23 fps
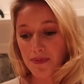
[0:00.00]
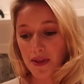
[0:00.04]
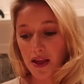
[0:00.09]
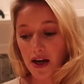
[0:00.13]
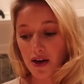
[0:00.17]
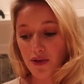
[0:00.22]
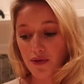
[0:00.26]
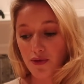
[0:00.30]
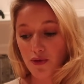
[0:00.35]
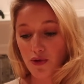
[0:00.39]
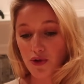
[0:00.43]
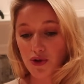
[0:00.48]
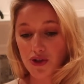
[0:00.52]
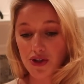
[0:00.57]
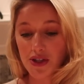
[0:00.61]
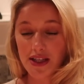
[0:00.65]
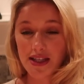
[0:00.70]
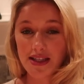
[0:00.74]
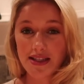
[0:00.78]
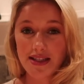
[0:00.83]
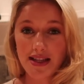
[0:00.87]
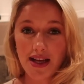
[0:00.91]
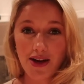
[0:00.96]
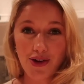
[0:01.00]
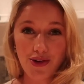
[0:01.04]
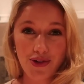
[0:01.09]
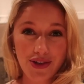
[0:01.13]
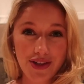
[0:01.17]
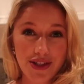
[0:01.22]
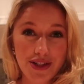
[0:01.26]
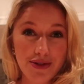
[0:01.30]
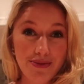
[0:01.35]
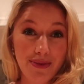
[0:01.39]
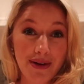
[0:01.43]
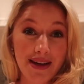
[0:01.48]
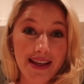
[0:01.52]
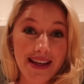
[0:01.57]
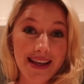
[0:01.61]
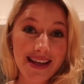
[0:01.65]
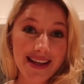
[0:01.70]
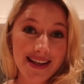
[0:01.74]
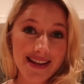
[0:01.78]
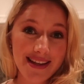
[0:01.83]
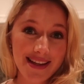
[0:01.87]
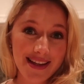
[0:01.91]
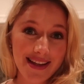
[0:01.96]
unfortunately it's now gone into my
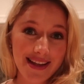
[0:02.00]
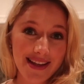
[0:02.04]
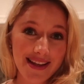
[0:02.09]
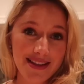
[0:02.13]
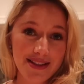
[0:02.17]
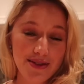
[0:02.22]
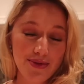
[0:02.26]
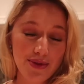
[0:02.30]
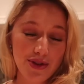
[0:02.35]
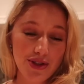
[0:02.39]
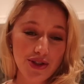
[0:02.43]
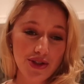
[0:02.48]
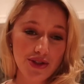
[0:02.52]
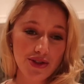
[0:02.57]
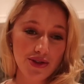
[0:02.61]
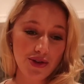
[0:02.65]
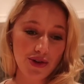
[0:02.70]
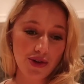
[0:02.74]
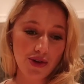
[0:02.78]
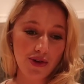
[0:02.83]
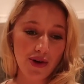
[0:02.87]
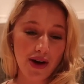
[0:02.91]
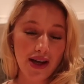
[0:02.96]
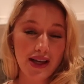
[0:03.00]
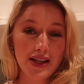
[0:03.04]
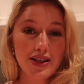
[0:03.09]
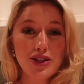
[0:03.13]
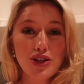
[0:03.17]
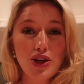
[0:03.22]
kidneys, which is not great.